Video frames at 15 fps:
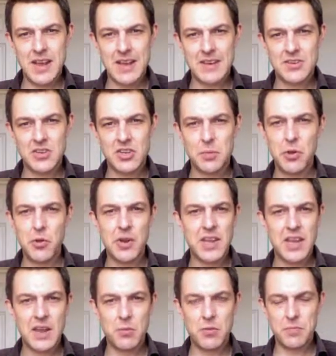and
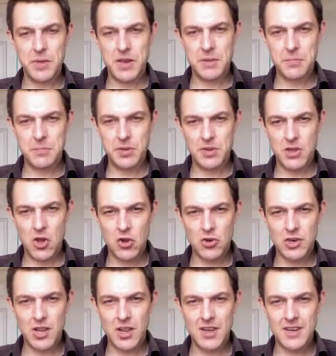communicating with people
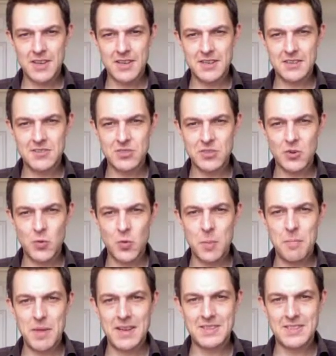online to
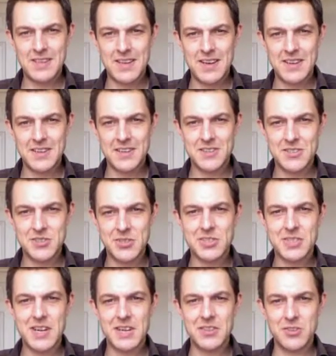maintain and
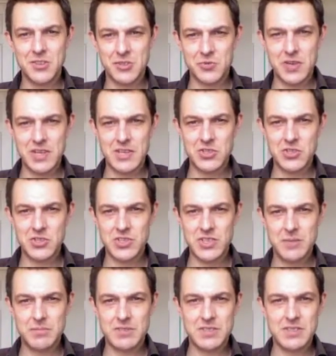sustain those
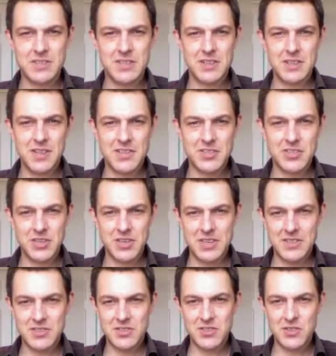relationships until they turn
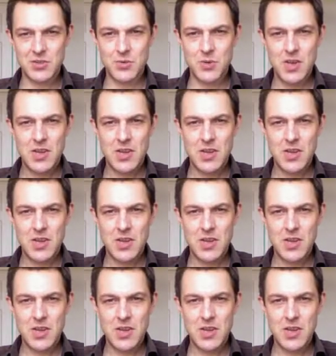into